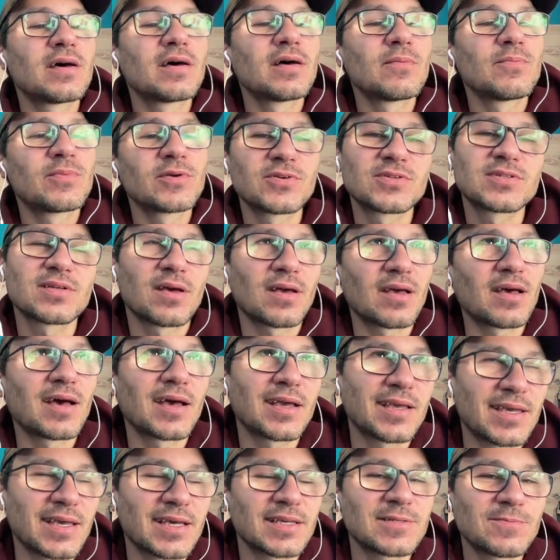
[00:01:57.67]
because I
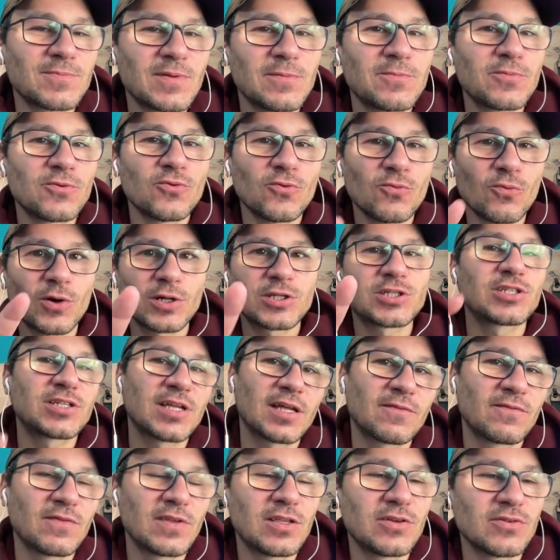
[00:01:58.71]
guess people who watch that
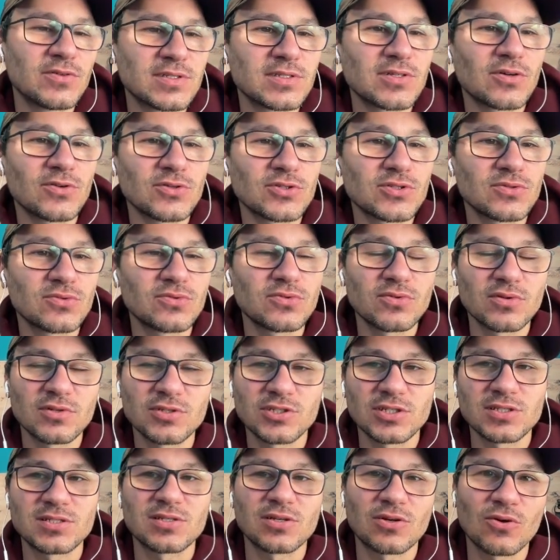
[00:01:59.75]
video is also
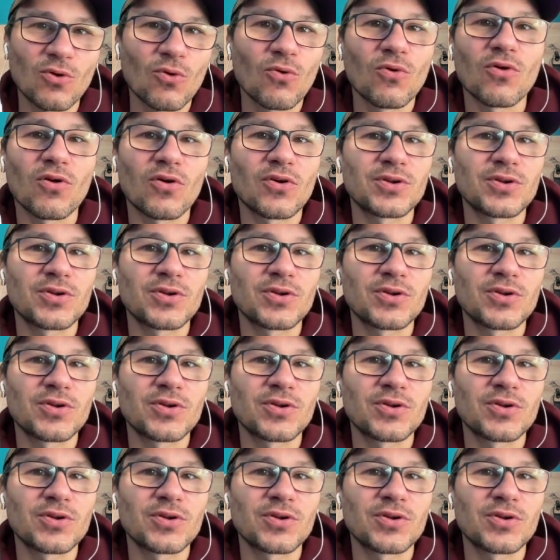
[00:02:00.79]
just a core